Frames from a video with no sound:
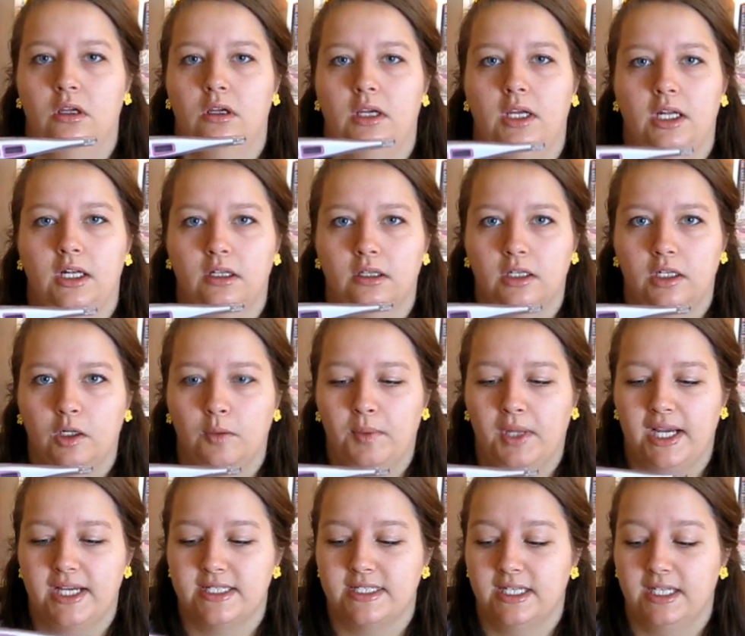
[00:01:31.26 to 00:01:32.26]
in a little
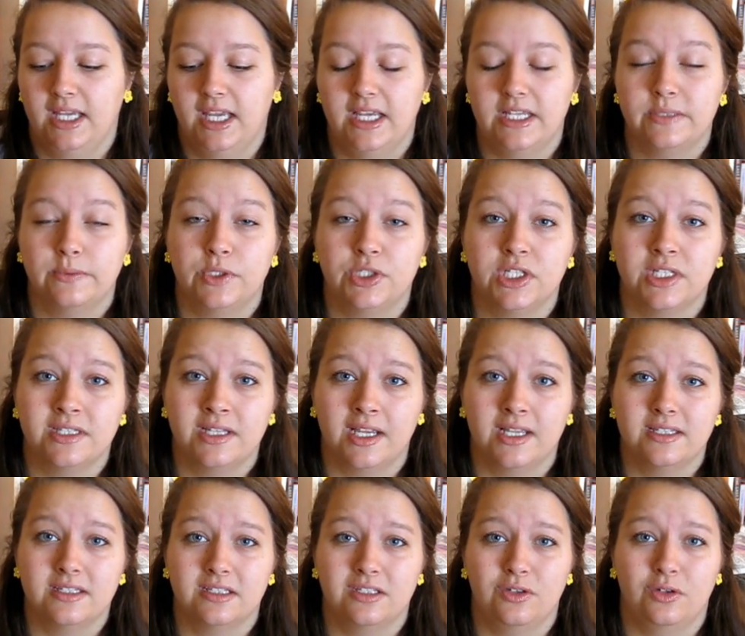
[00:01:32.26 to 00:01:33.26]
plastic case, which is
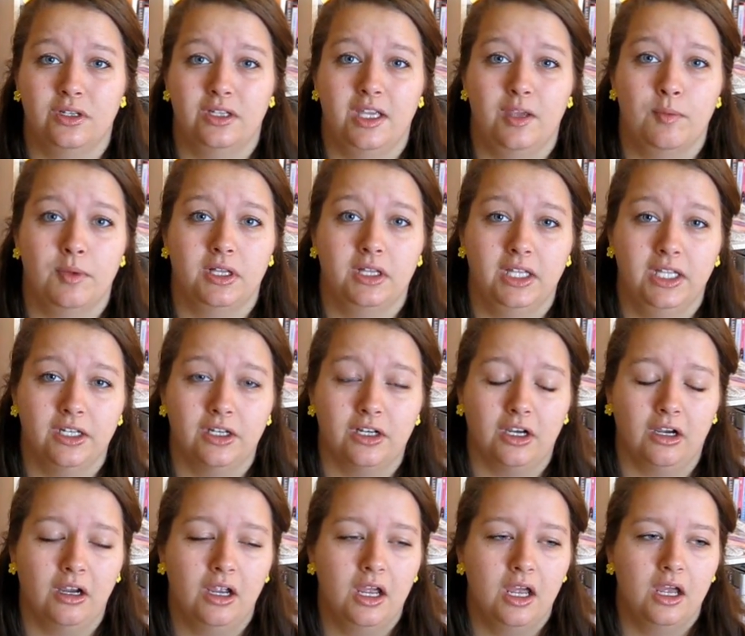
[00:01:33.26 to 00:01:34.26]
nice because you can keep it
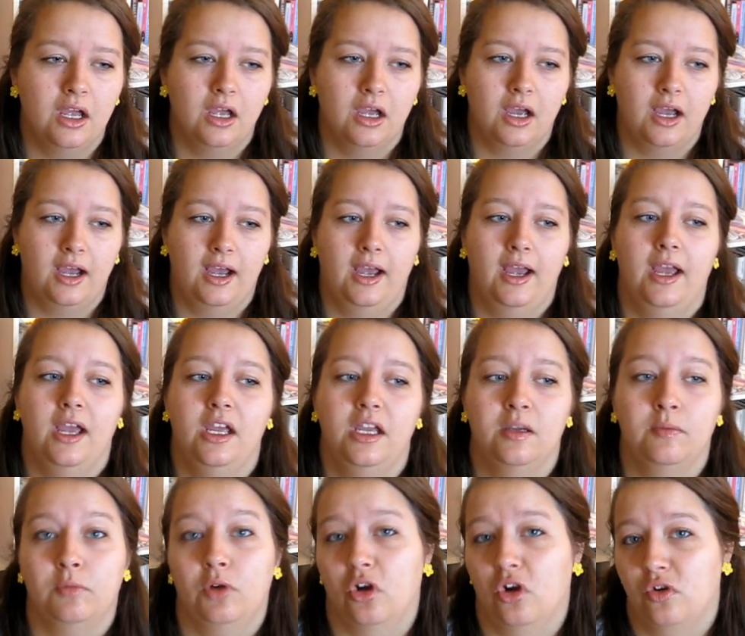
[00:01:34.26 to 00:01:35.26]
cleaner. I
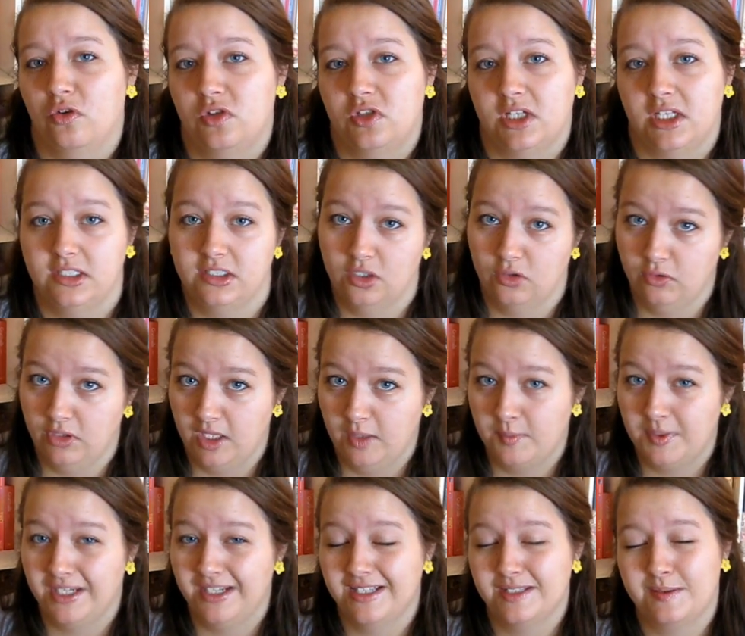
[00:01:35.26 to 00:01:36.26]
am gross and don't keep
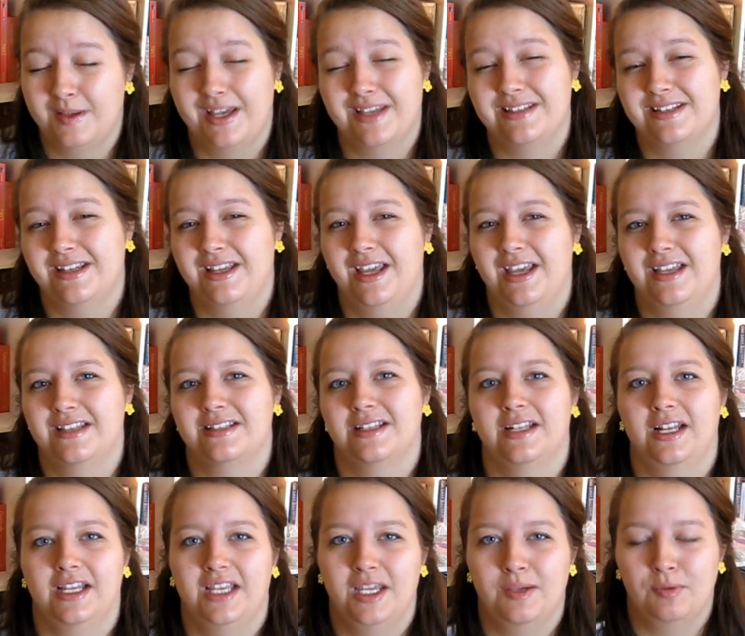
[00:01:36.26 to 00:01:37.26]
it in its plastic case
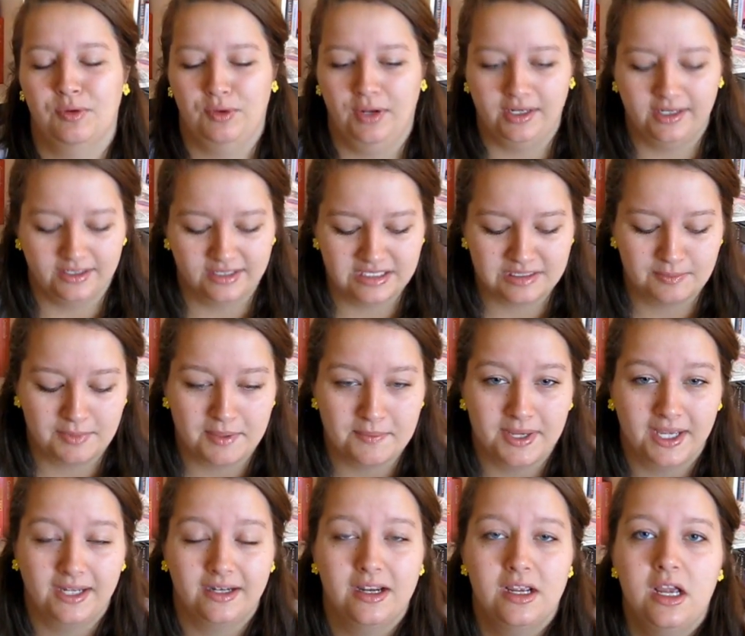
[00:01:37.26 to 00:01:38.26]
and I keep it right next to my
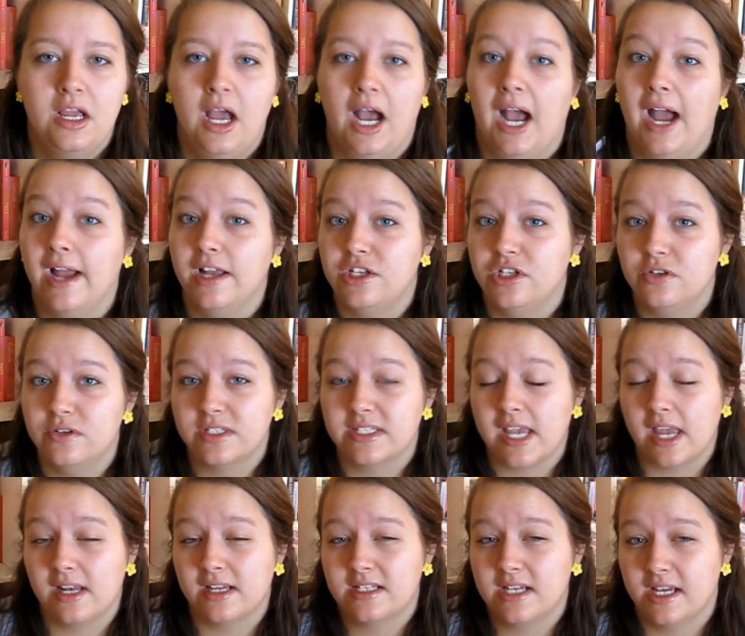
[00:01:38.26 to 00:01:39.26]
bed. I do
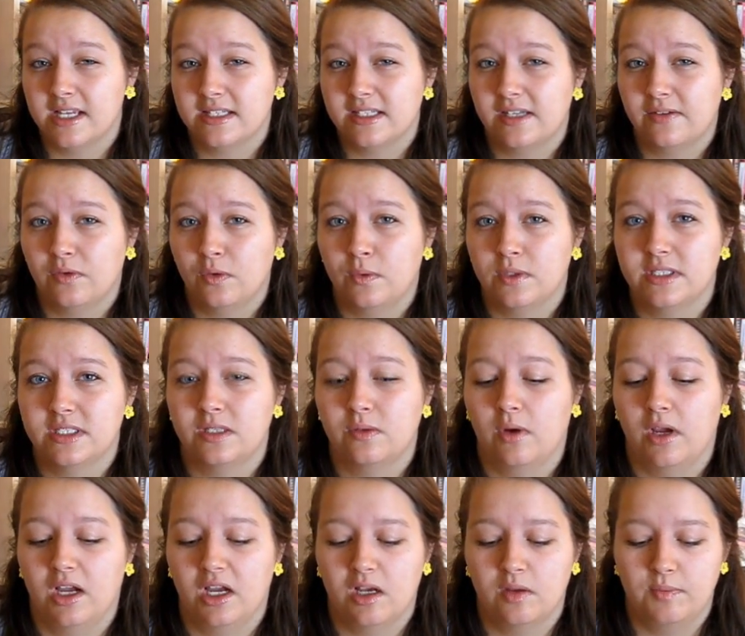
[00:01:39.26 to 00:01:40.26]
sanitize it every once in a
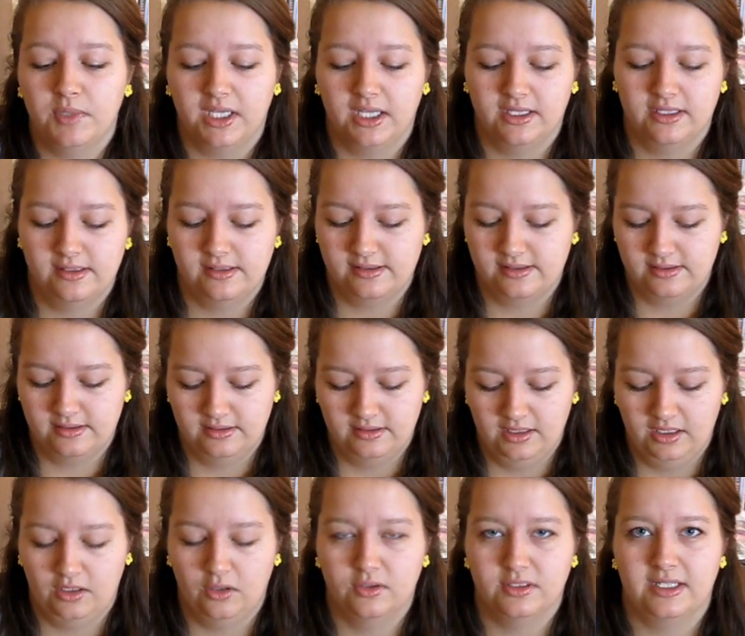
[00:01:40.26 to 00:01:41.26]
while because
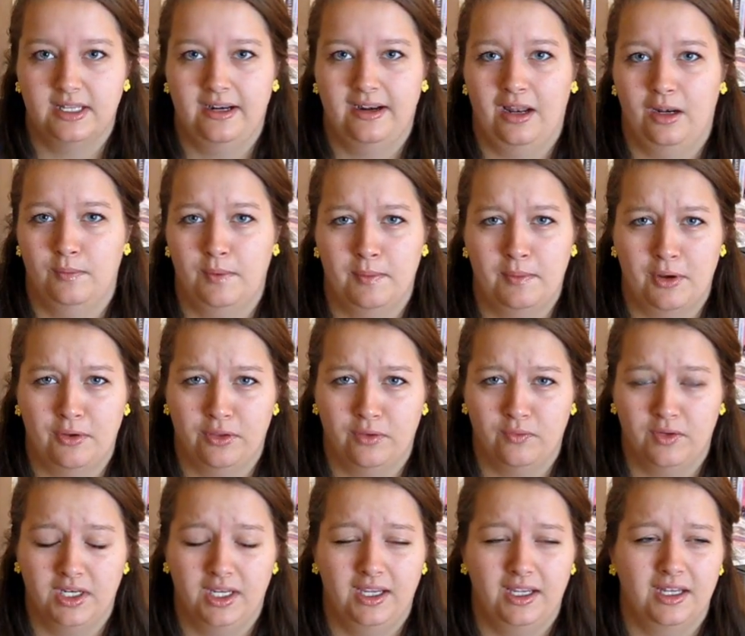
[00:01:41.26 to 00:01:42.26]
it goes in and out of my mouth
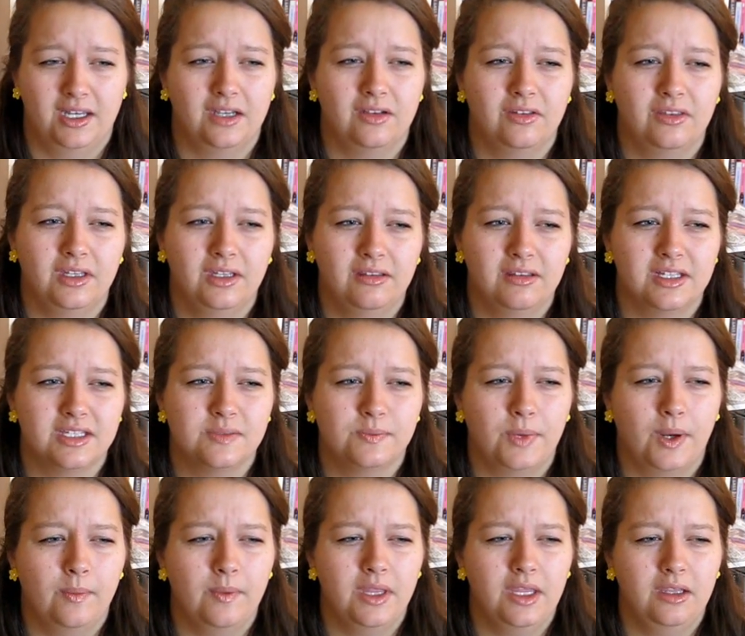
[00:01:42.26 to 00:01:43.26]
every day and I think that's
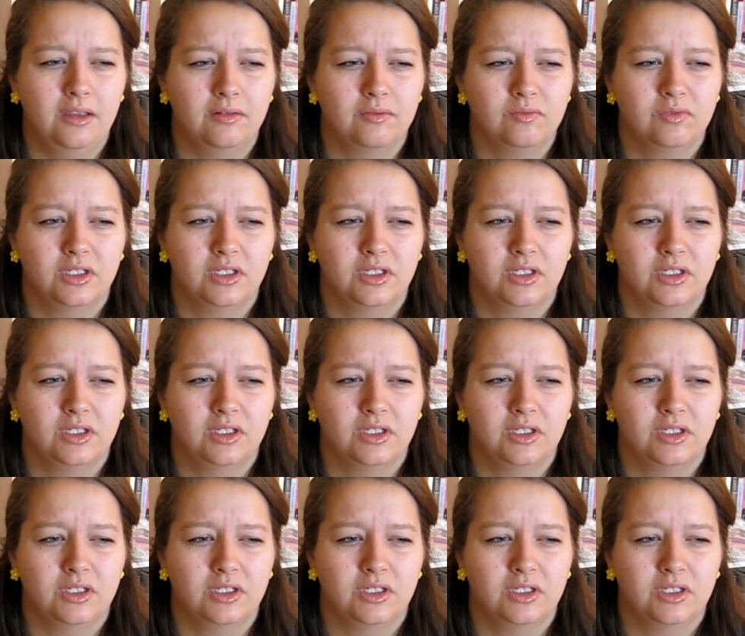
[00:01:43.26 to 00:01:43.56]
probably